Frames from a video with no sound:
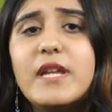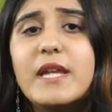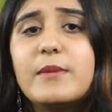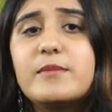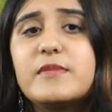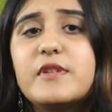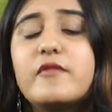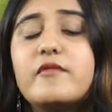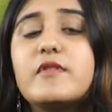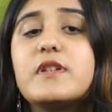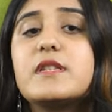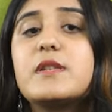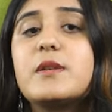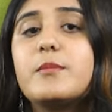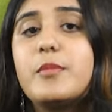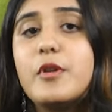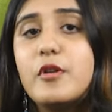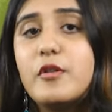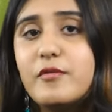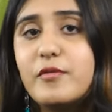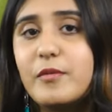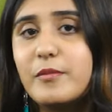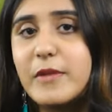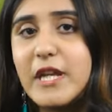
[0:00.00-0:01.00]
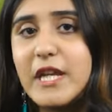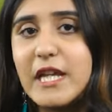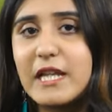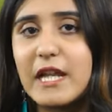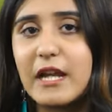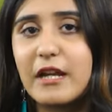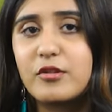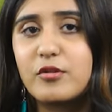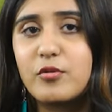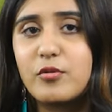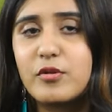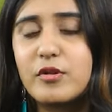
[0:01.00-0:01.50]
names have disappeared from the
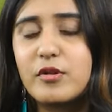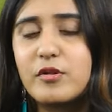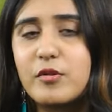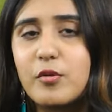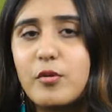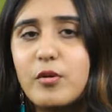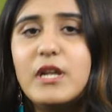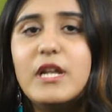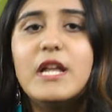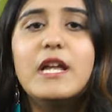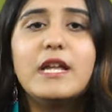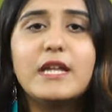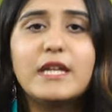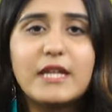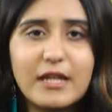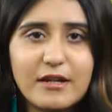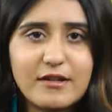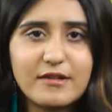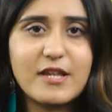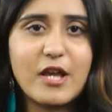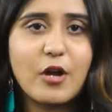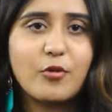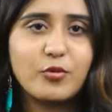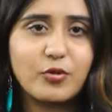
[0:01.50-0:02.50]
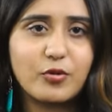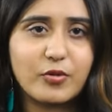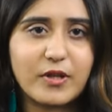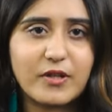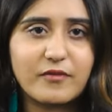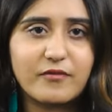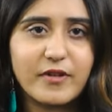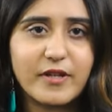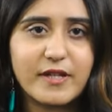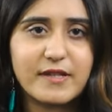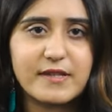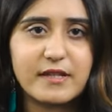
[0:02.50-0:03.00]
electoral roll, here's how you
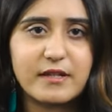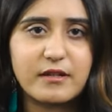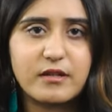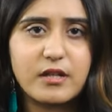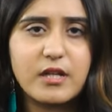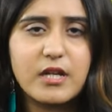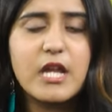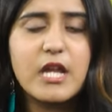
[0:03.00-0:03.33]
can fix it.